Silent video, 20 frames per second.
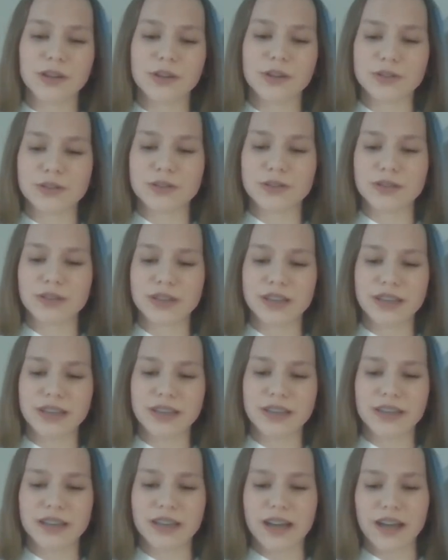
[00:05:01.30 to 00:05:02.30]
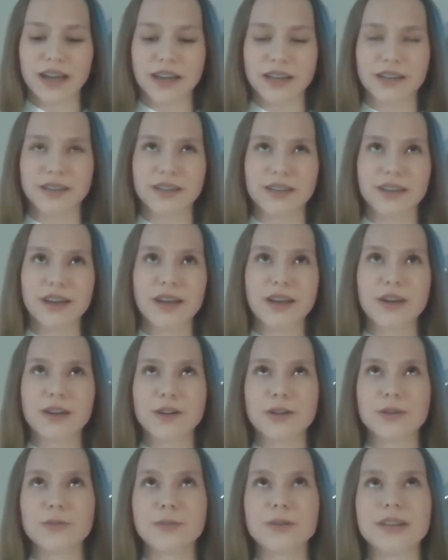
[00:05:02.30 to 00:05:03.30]
because I
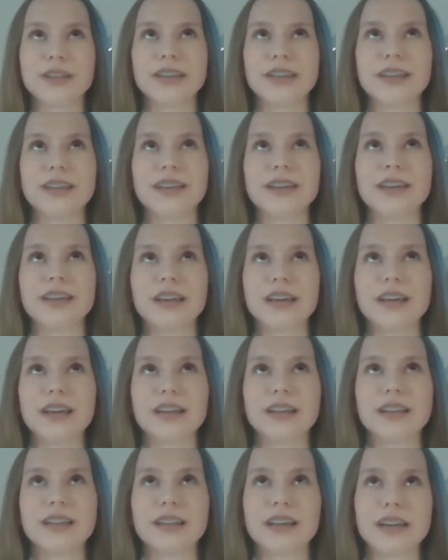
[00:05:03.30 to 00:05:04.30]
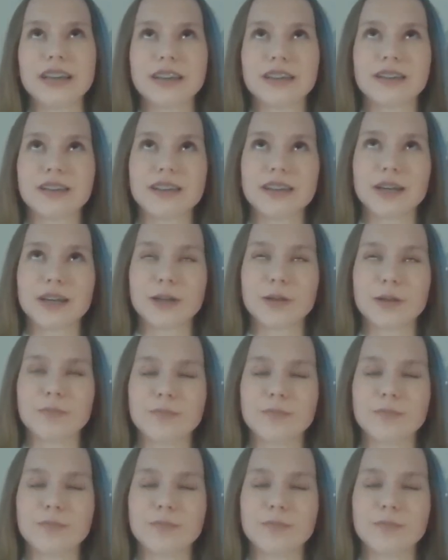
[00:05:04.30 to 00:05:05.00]
really like